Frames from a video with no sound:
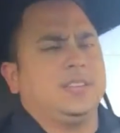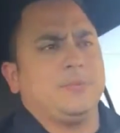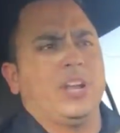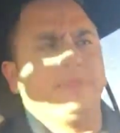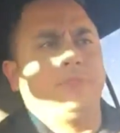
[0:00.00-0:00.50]

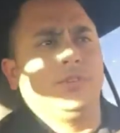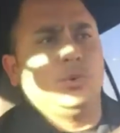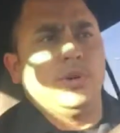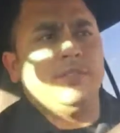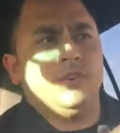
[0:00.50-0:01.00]
coming off of a
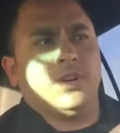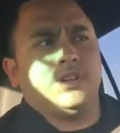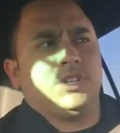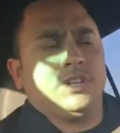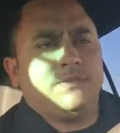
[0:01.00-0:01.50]

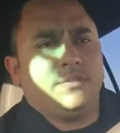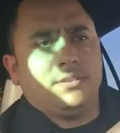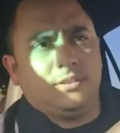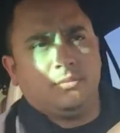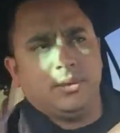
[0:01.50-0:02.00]
graveyard shift.
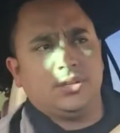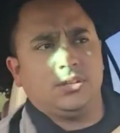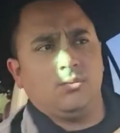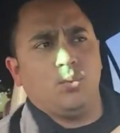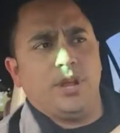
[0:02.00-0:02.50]
I'm
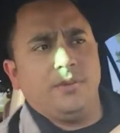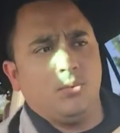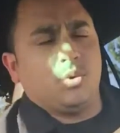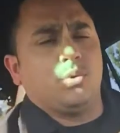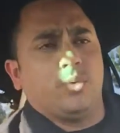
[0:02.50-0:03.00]
actually way
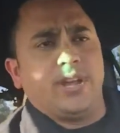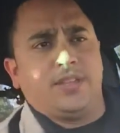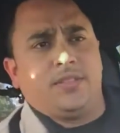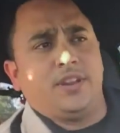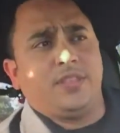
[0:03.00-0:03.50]
more
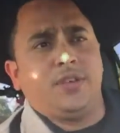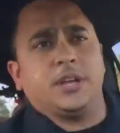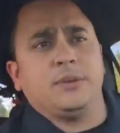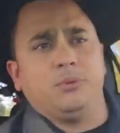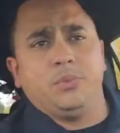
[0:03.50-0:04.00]
awake than I
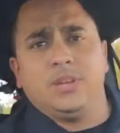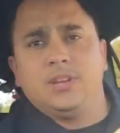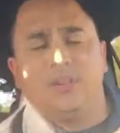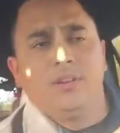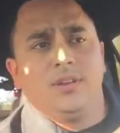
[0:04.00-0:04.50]
thought I would be.
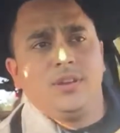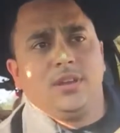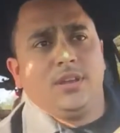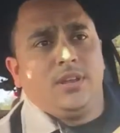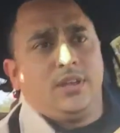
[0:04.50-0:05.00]

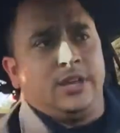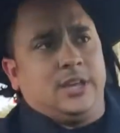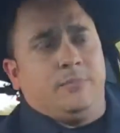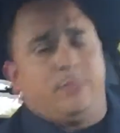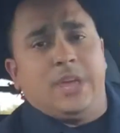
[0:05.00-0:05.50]

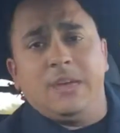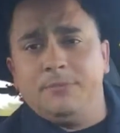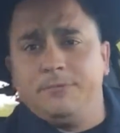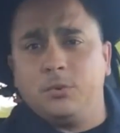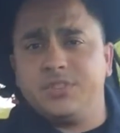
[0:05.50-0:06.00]

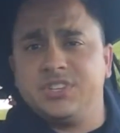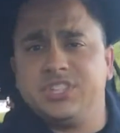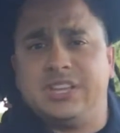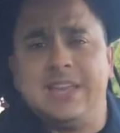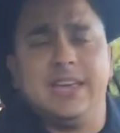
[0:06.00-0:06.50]
Happy 4th of
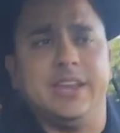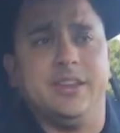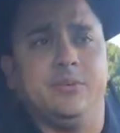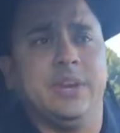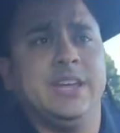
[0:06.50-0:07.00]

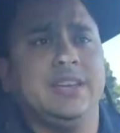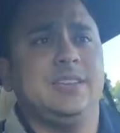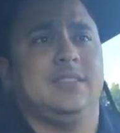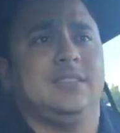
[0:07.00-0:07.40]
July, right?